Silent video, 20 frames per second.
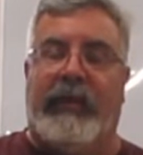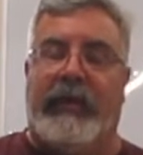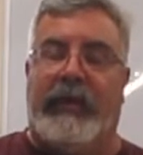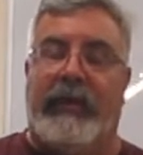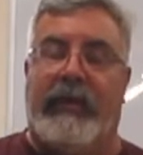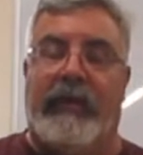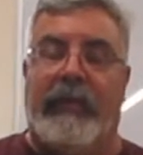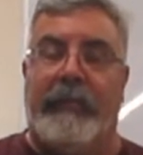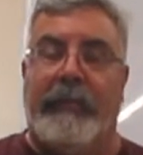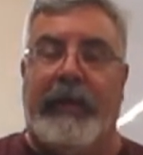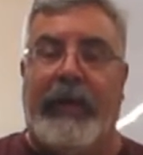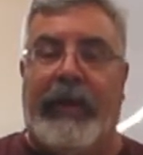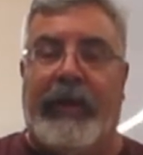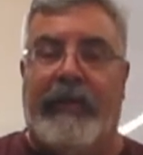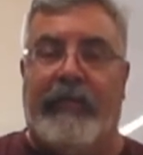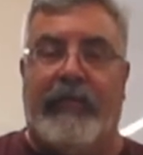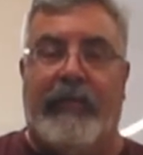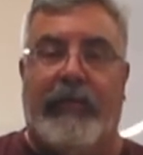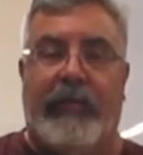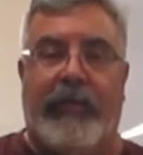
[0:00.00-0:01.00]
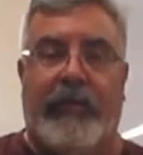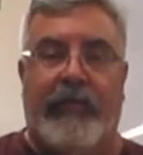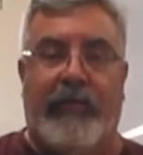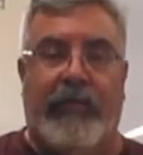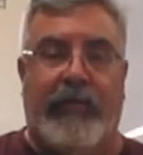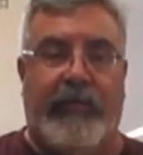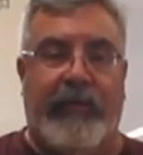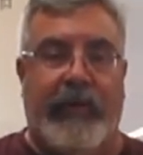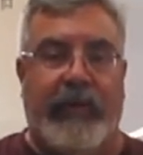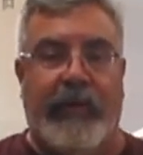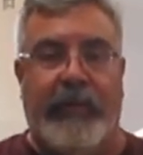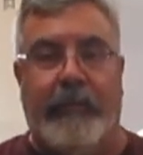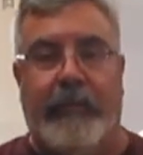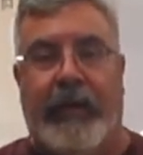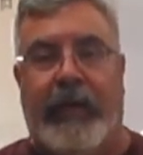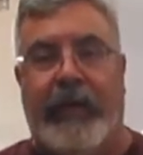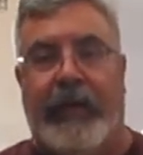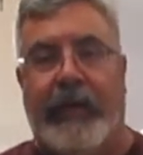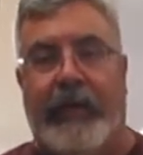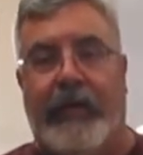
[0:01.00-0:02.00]
club guys are interested in
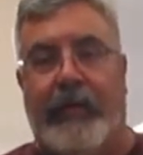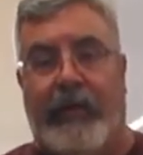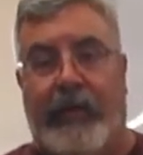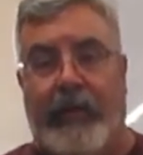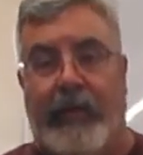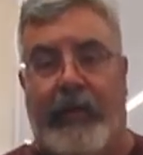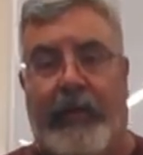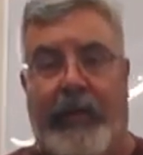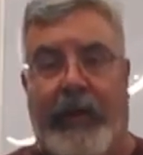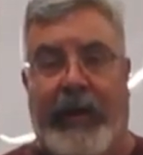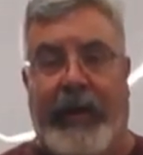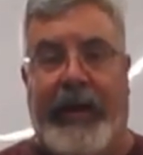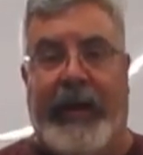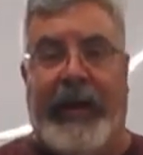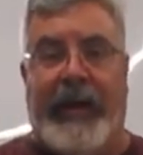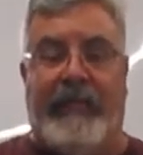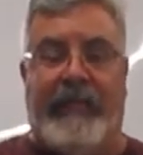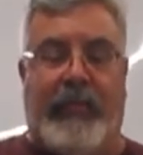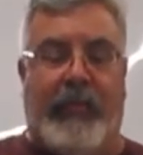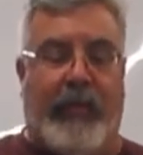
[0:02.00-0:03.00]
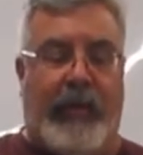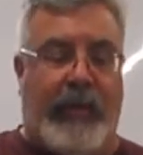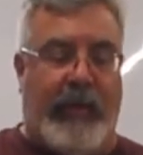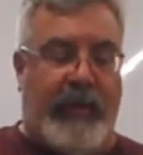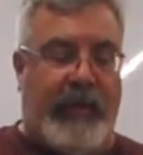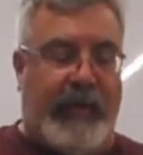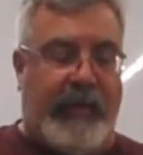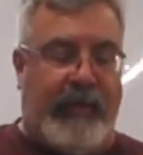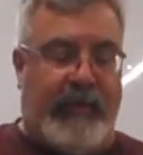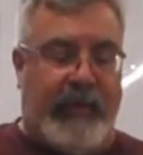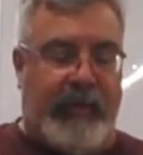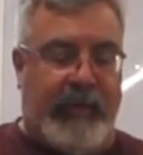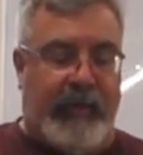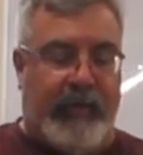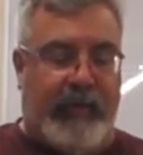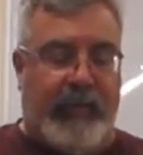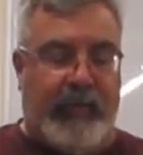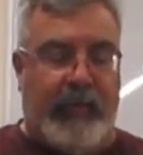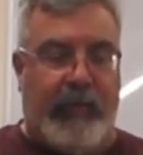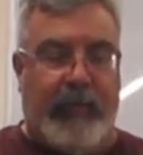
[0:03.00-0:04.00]
making or having one of these
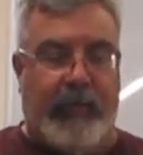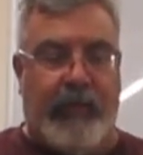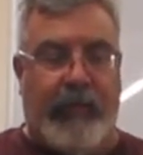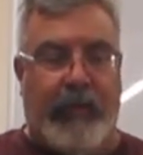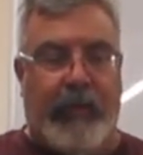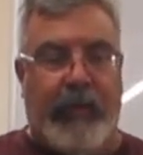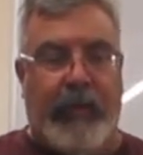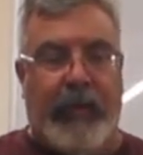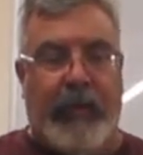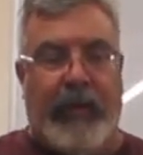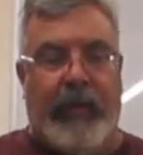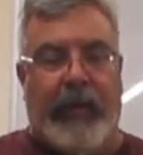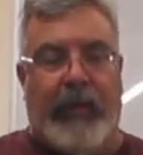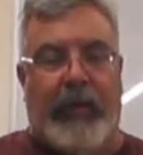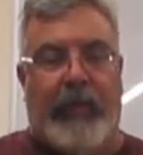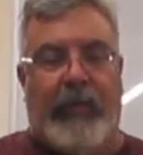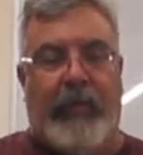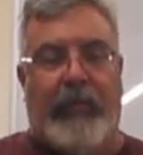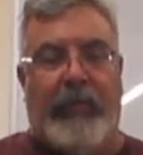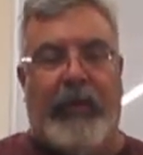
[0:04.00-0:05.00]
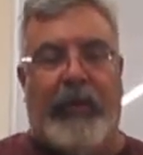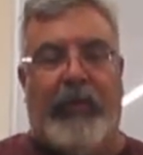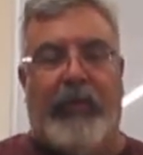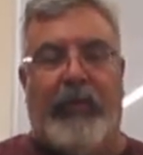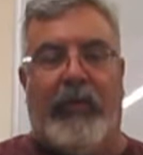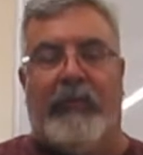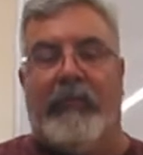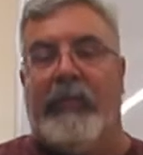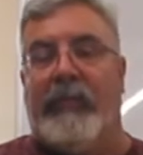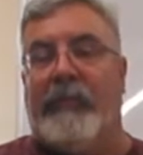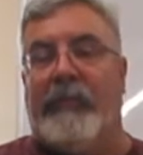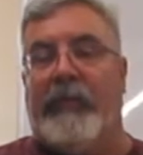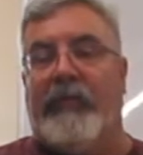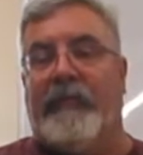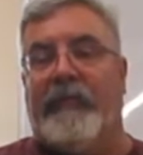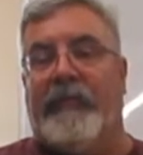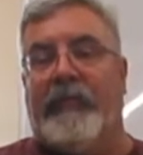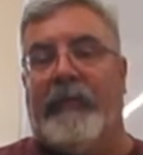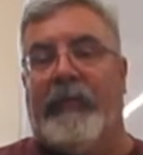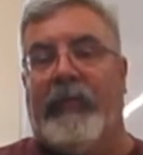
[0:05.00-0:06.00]
things too. So what I'm going to do, I'm going to
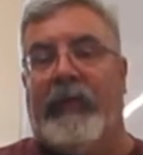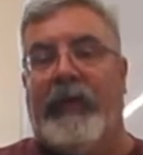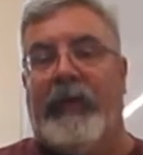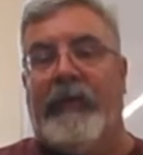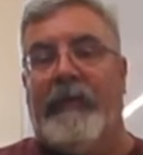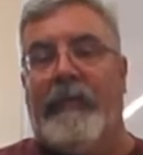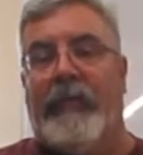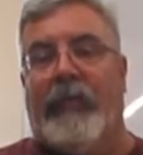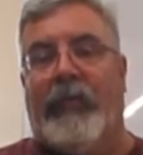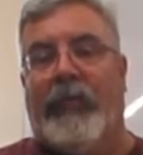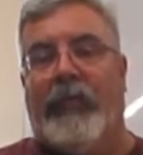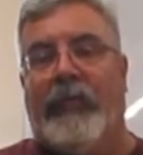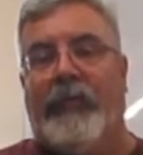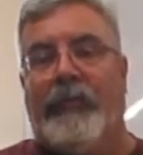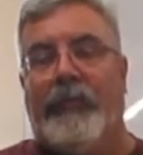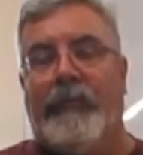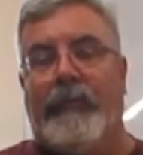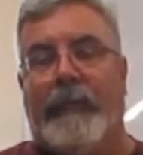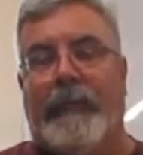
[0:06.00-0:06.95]
put 4 on a mold.